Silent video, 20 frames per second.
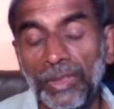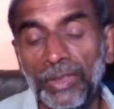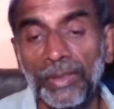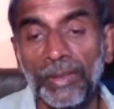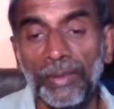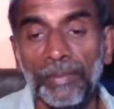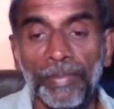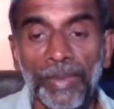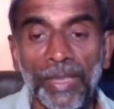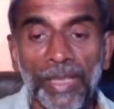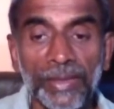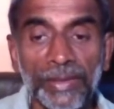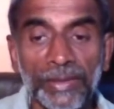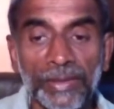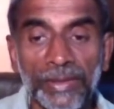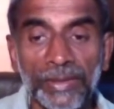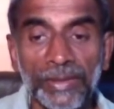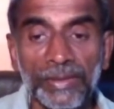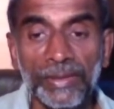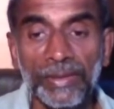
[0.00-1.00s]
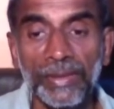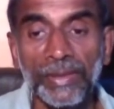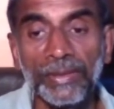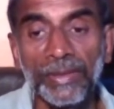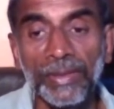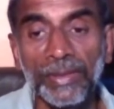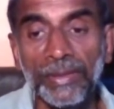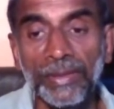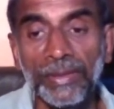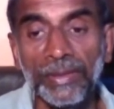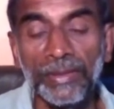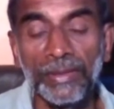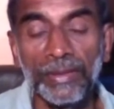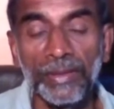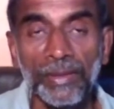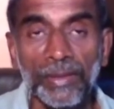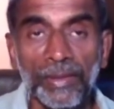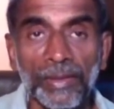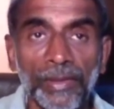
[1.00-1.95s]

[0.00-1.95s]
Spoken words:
in Parkinson's disease,